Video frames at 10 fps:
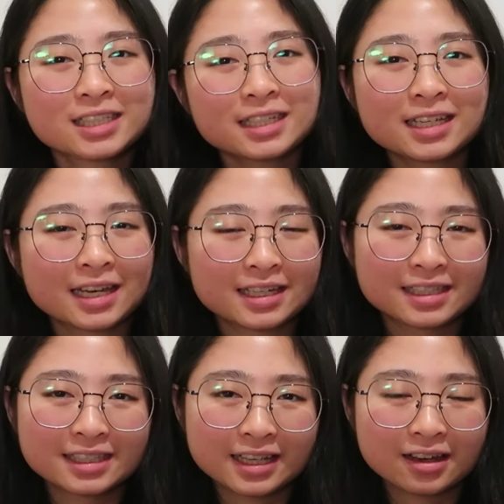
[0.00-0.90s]
in
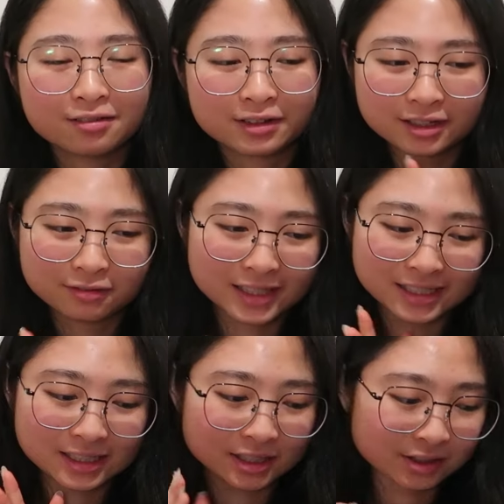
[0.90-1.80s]
case I have like
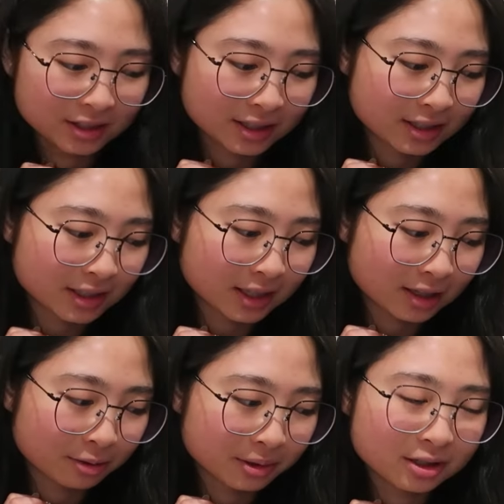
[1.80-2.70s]
fancy dinners that
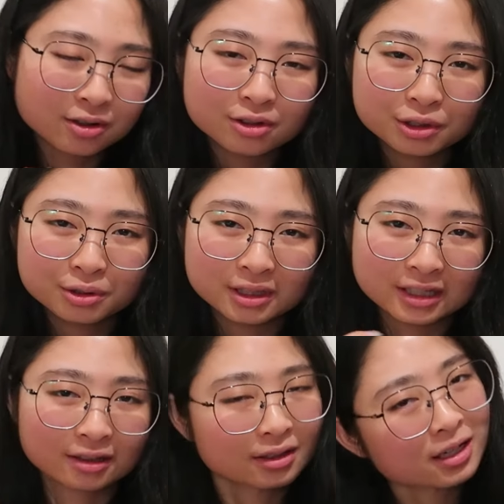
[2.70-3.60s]
I wanna go to, and
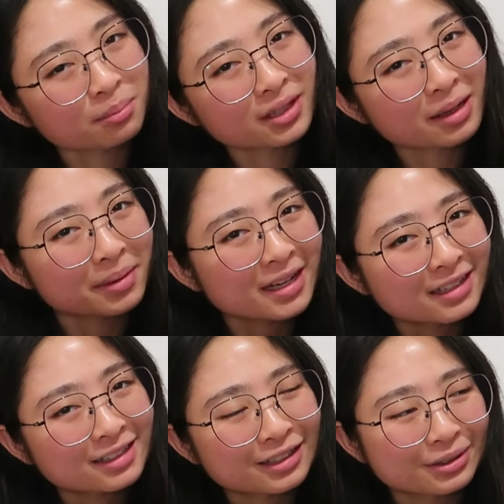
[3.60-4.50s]
then I can bring that
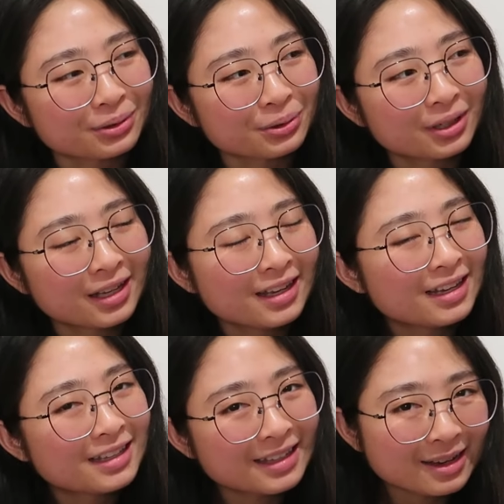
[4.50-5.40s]
bag. So
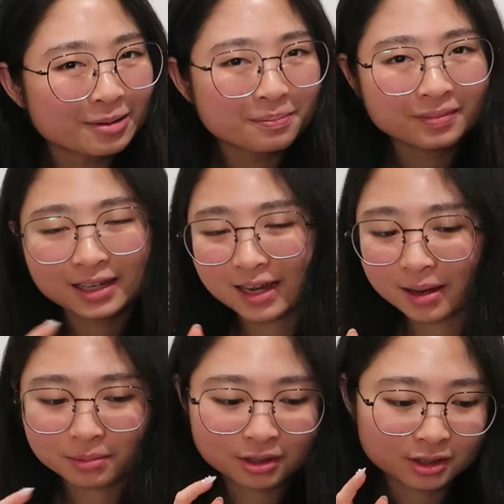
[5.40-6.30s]
yeah,
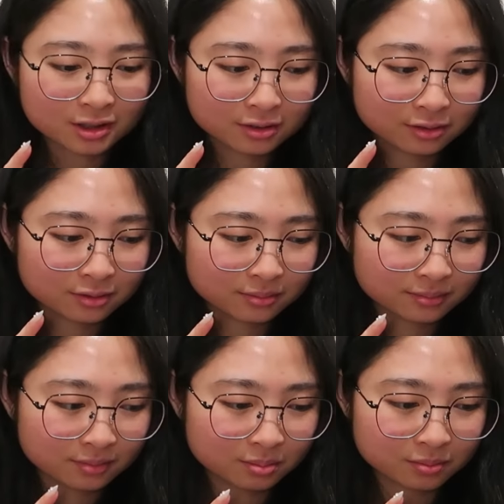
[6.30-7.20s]
I'm gonna
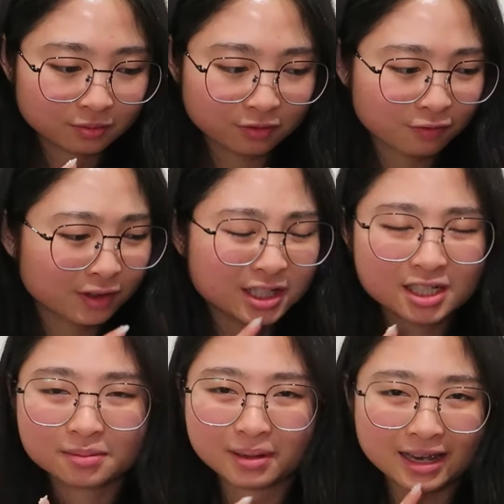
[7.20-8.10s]

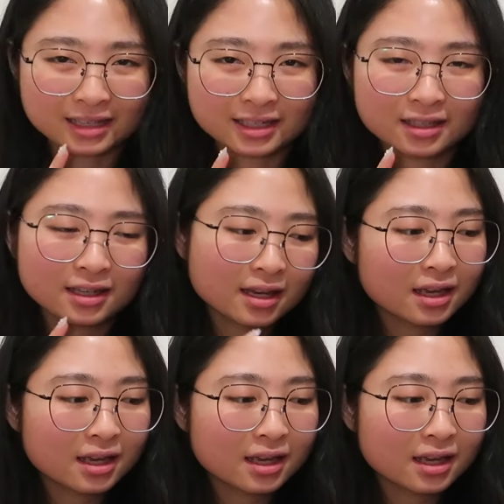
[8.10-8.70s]
finish packing.